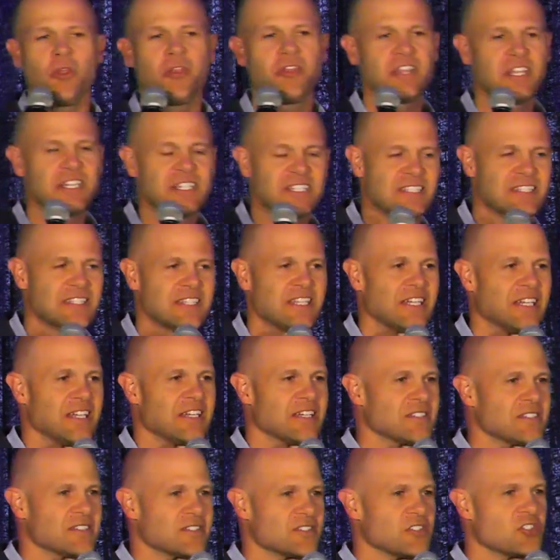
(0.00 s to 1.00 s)
these
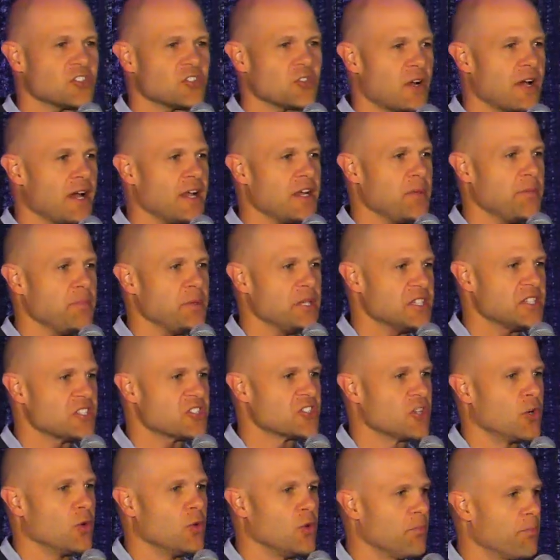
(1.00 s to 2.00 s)
things to try to be
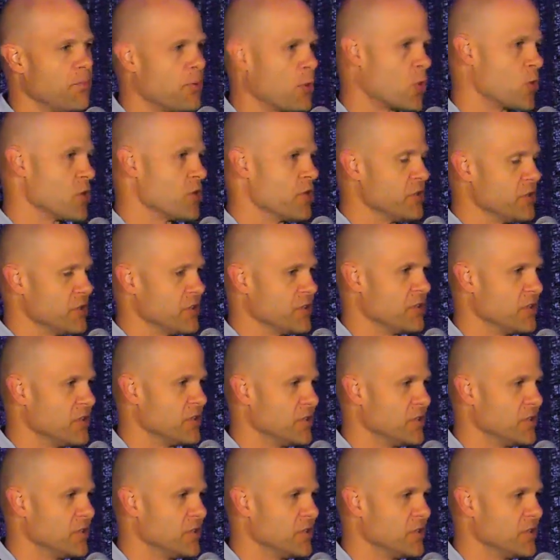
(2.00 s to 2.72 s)
so important,